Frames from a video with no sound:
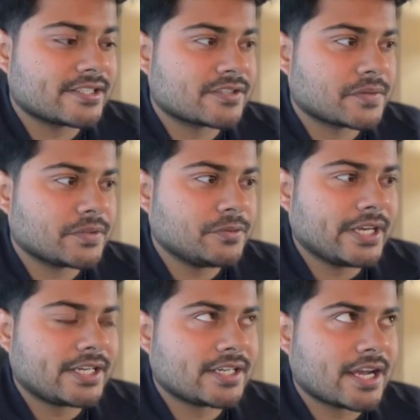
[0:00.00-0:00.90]
So you
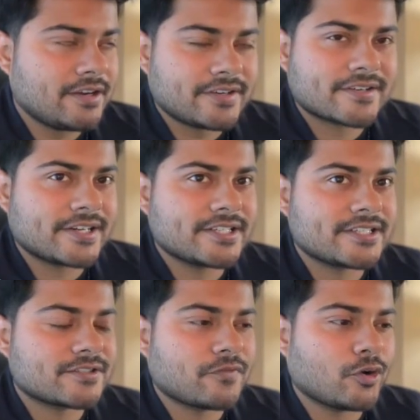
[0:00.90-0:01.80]
get 100
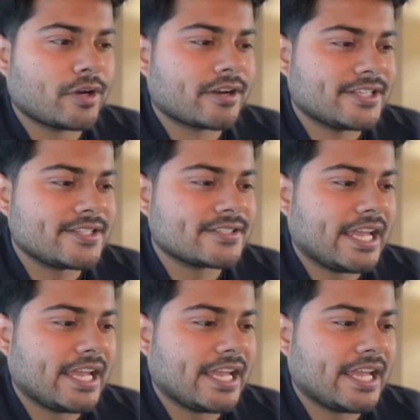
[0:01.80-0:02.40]
credits for this,